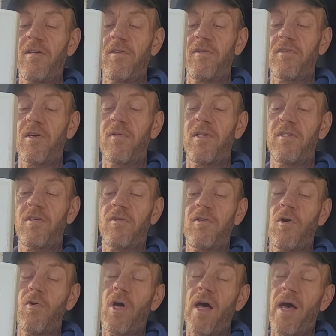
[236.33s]
so it's
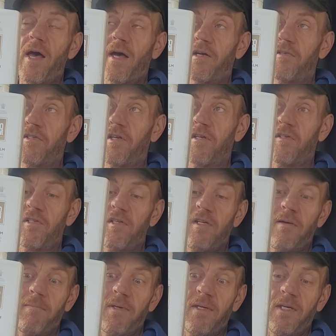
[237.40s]
not as
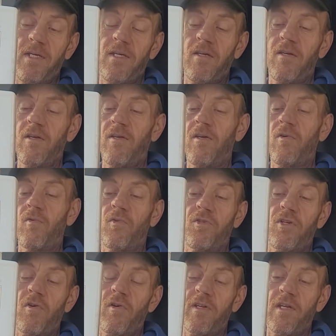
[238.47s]
slippy or
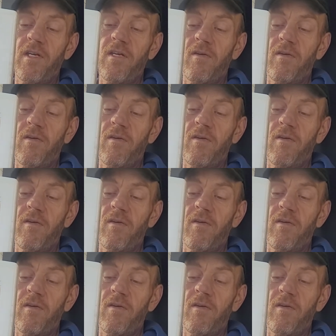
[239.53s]
shiny.